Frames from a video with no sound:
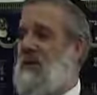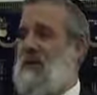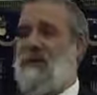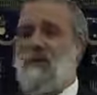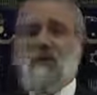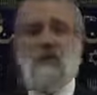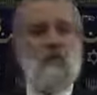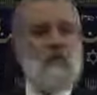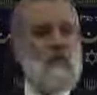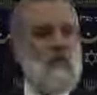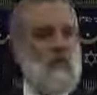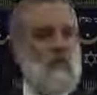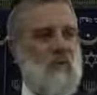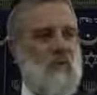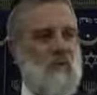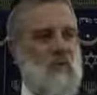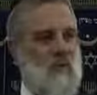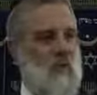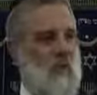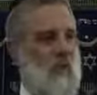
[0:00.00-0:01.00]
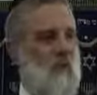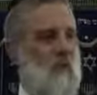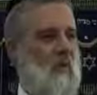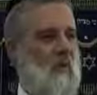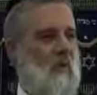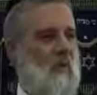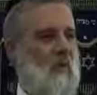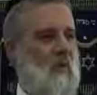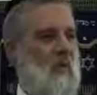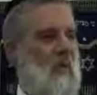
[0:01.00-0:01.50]
experience with the snow
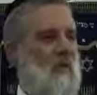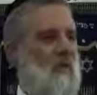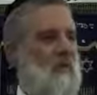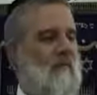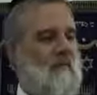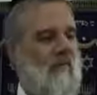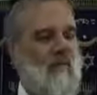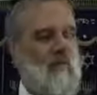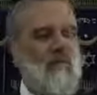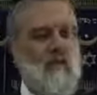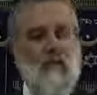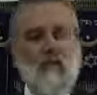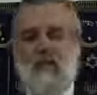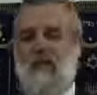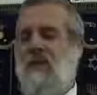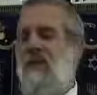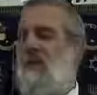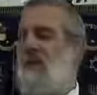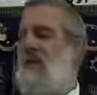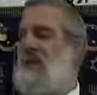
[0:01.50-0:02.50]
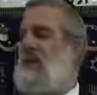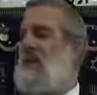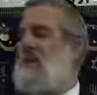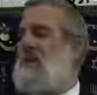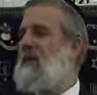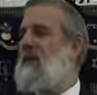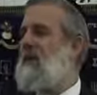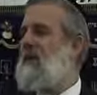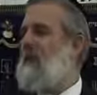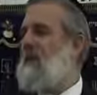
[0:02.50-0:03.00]
and the rain, he's going
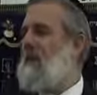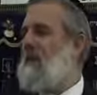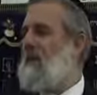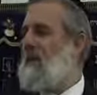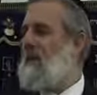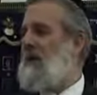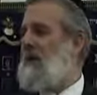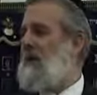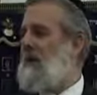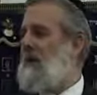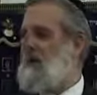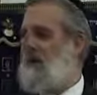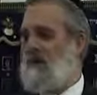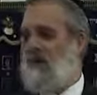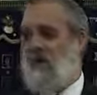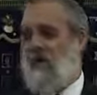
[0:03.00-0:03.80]
he's gonna be punished.